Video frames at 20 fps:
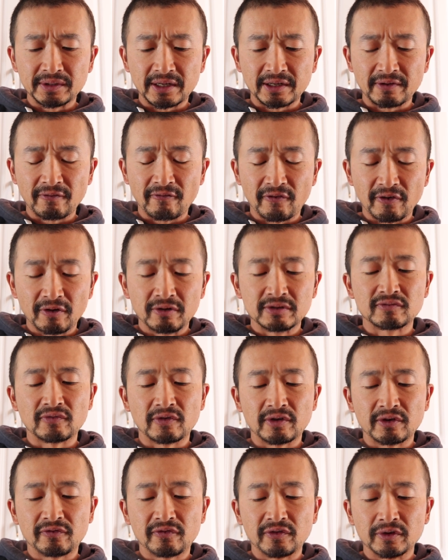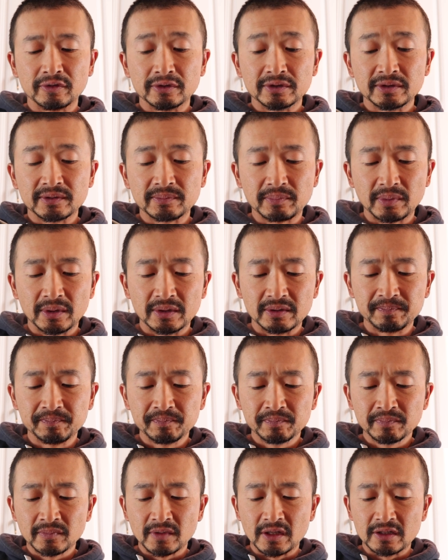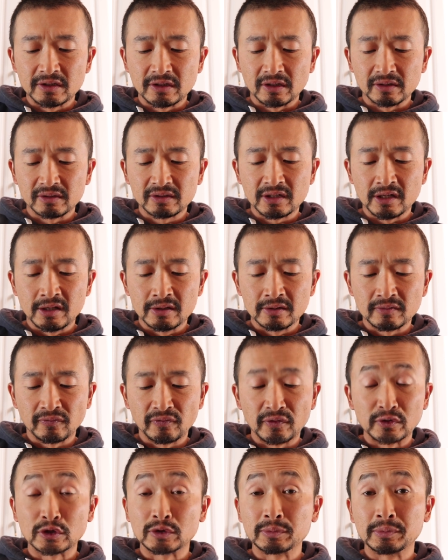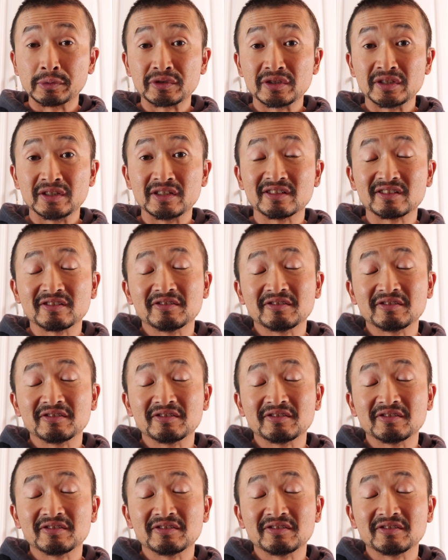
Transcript: I can feel it's very filling, but it's got tons of vegetables in there.